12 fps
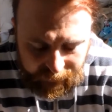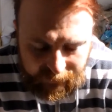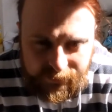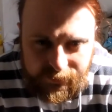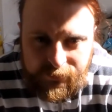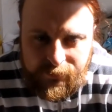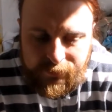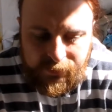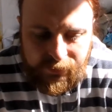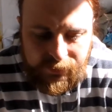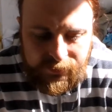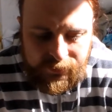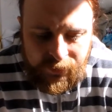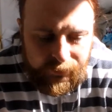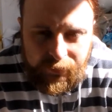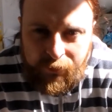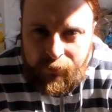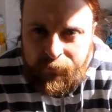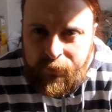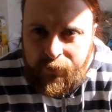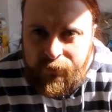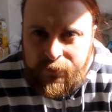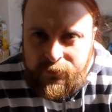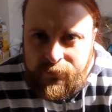think it's interesting, is, you know, I've been
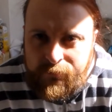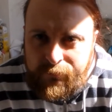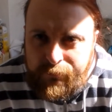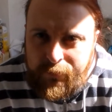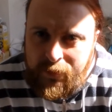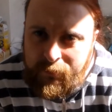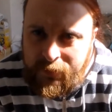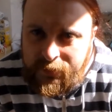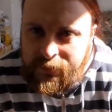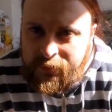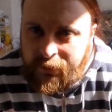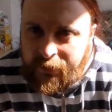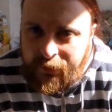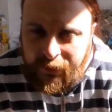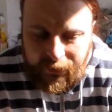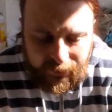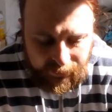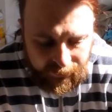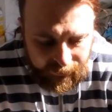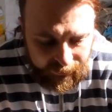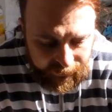on this minimalist kind of kick,